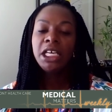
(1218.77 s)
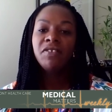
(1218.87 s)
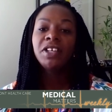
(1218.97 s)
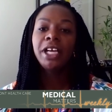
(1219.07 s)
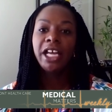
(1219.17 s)

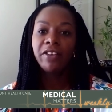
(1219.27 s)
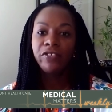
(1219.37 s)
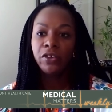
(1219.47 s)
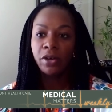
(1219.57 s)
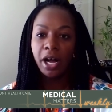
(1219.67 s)
even
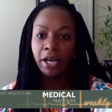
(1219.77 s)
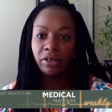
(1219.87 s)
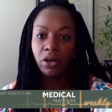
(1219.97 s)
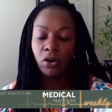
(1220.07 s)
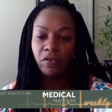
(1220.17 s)
if you
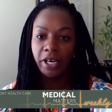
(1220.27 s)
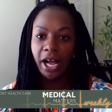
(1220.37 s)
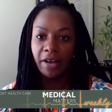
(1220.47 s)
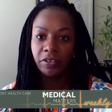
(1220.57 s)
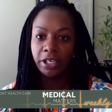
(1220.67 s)
got
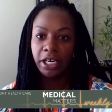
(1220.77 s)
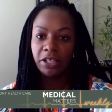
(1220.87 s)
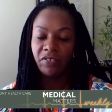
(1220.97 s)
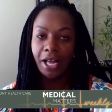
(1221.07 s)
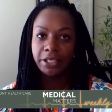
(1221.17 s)
COVID after
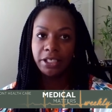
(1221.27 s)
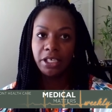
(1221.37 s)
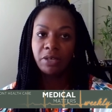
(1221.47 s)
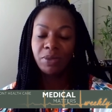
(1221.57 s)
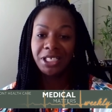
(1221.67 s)
getting the vaccine,